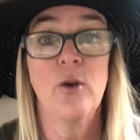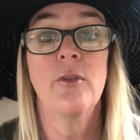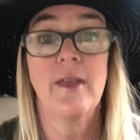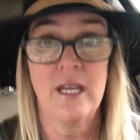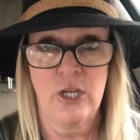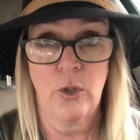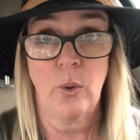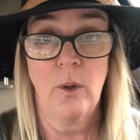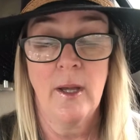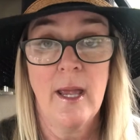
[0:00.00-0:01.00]
than
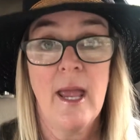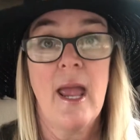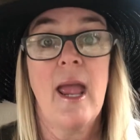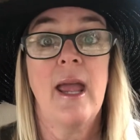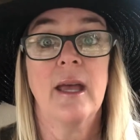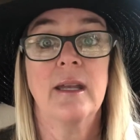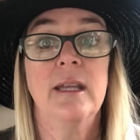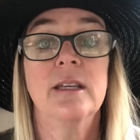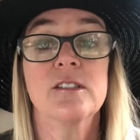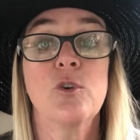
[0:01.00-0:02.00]
you, and
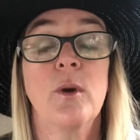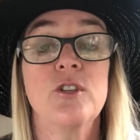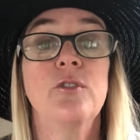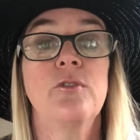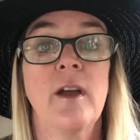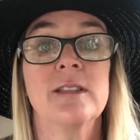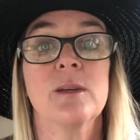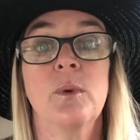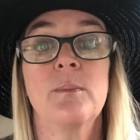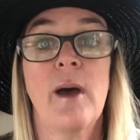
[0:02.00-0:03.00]
he is going to find
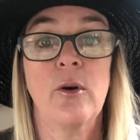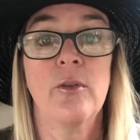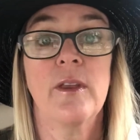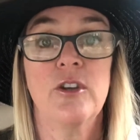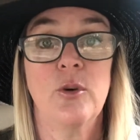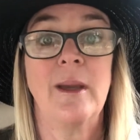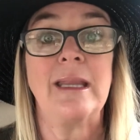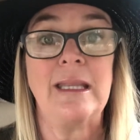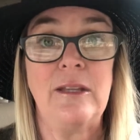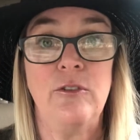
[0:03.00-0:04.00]
someone better than you
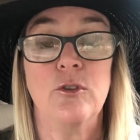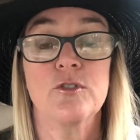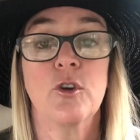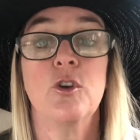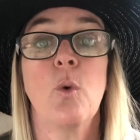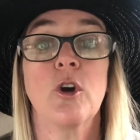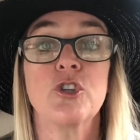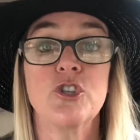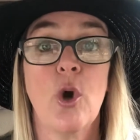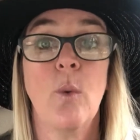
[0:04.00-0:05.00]
and leave you. So you are
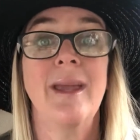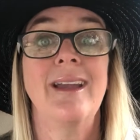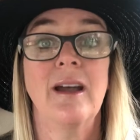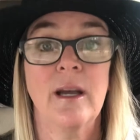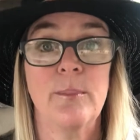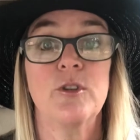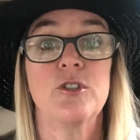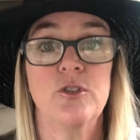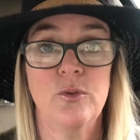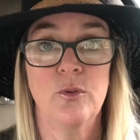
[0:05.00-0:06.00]
showing up
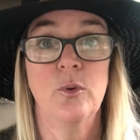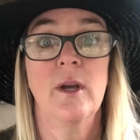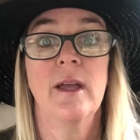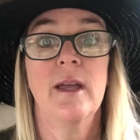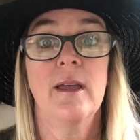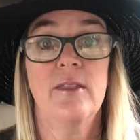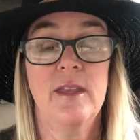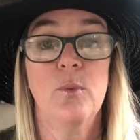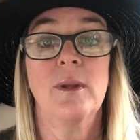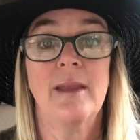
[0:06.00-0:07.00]
to
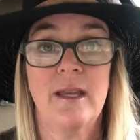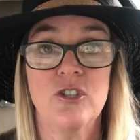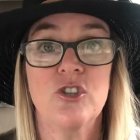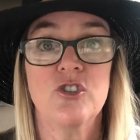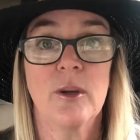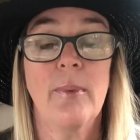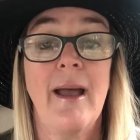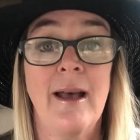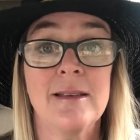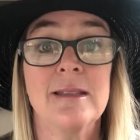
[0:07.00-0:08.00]
the relationship
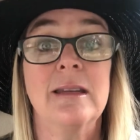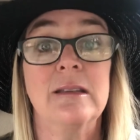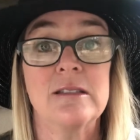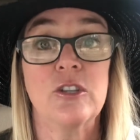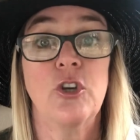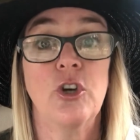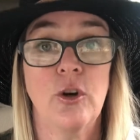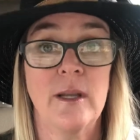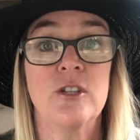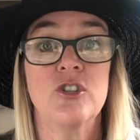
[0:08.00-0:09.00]
as an insecure
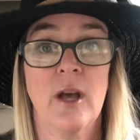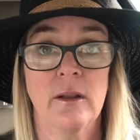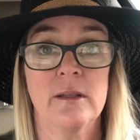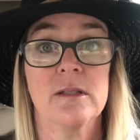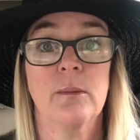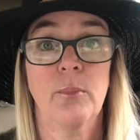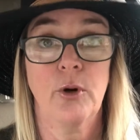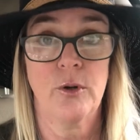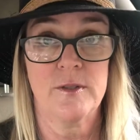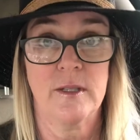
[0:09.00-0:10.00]
and jealous
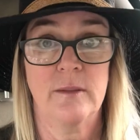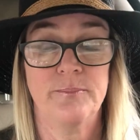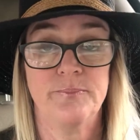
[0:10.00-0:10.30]
person,